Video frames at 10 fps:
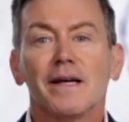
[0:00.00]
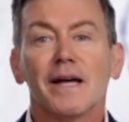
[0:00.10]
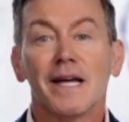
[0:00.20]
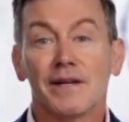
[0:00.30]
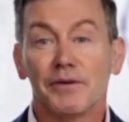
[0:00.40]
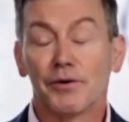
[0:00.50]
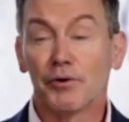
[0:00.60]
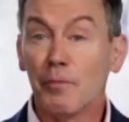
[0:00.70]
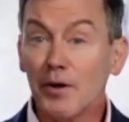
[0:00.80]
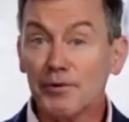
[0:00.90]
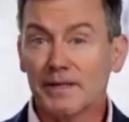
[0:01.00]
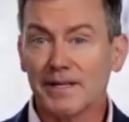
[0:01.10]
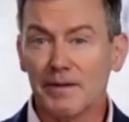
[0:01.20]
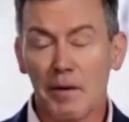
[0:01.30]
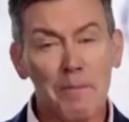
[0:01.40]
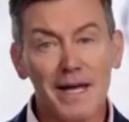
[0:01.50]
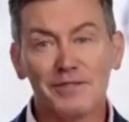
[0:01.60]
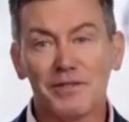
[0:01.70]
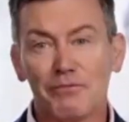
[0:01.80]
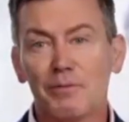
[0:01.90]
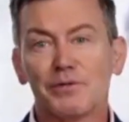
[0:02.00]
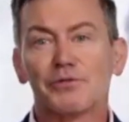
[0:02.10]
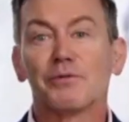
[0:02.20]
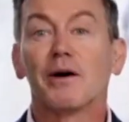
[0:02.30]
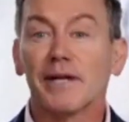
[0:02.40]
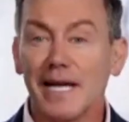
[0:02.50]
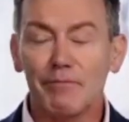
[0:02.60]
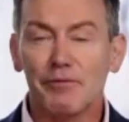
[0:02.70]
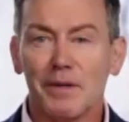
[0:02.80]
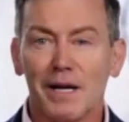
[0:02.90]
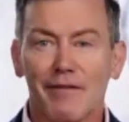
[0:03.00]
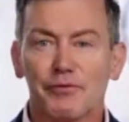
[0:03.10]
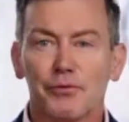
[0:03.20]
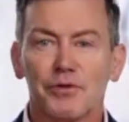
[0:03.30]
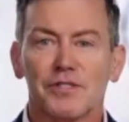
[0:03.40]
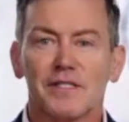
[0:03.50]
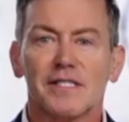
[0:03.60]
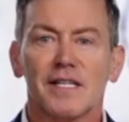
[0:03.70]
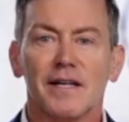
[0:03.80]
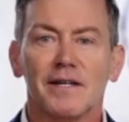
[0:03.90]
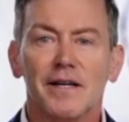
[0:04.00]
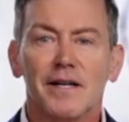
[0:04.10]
And her mother, amazing woman, Sorrel, came to me afterwards and said,